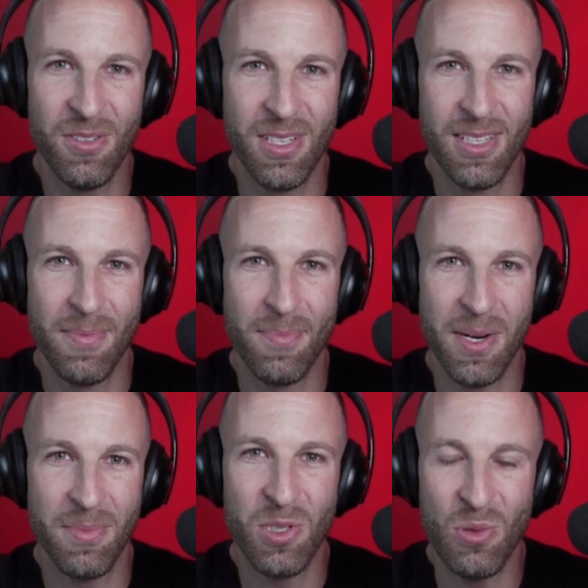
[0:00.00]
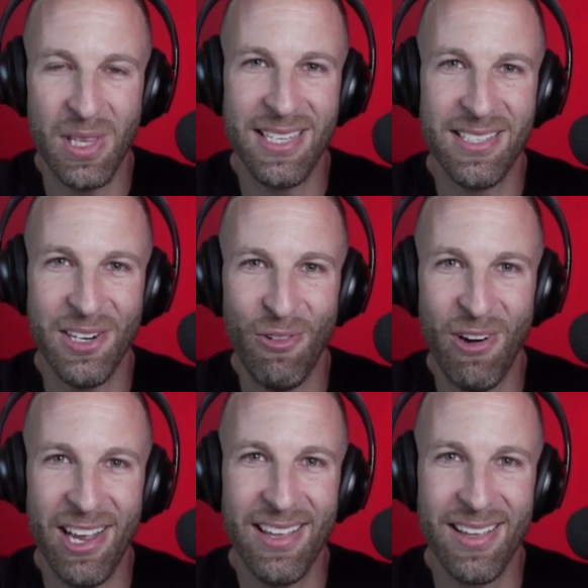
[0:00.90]
Mm-hmm. But I'm too lazy to
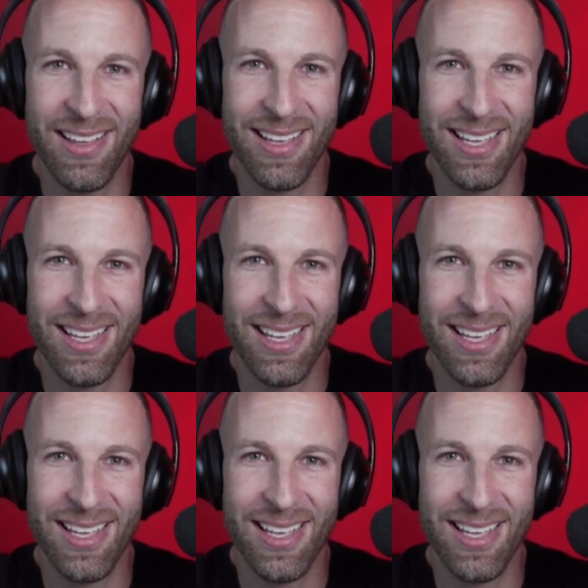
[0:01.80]
write. Okay.